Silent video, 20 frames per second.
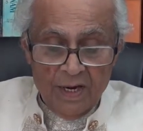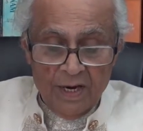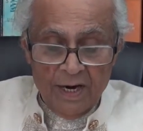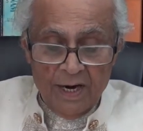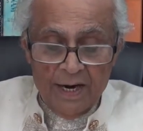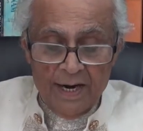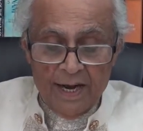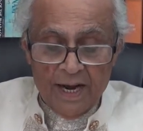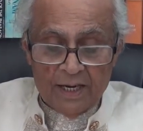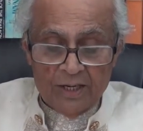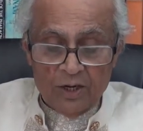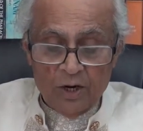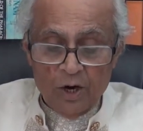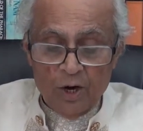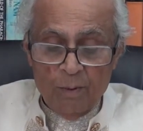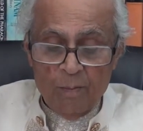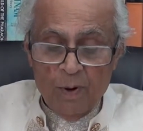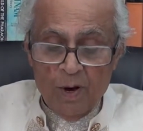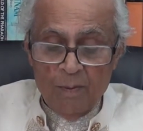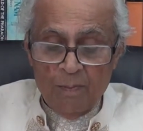India's
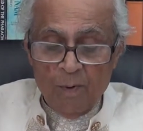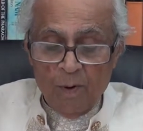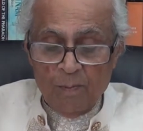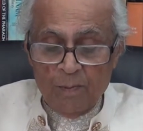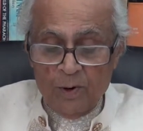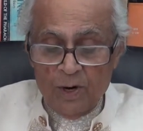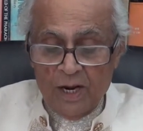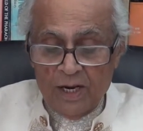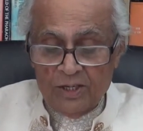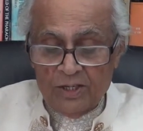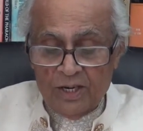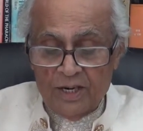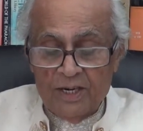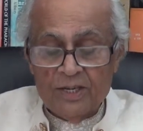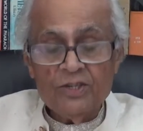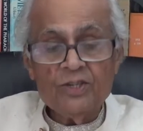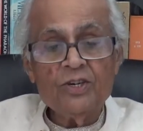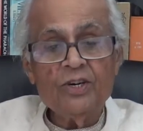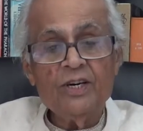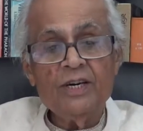urban population
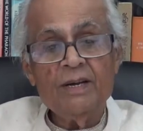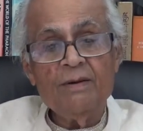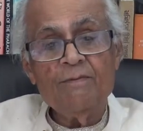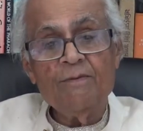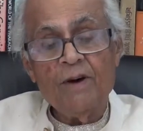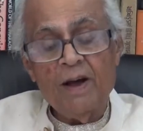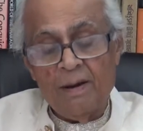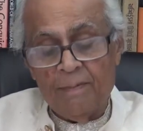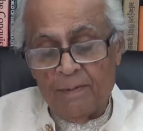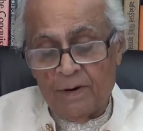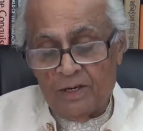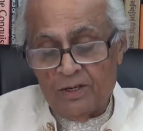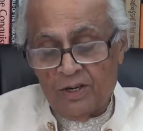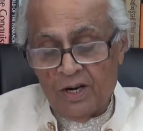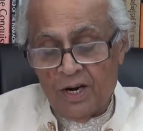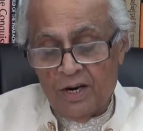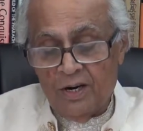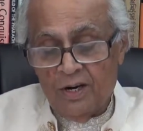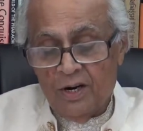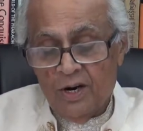is
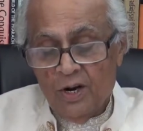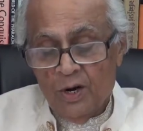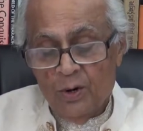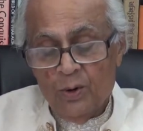35%,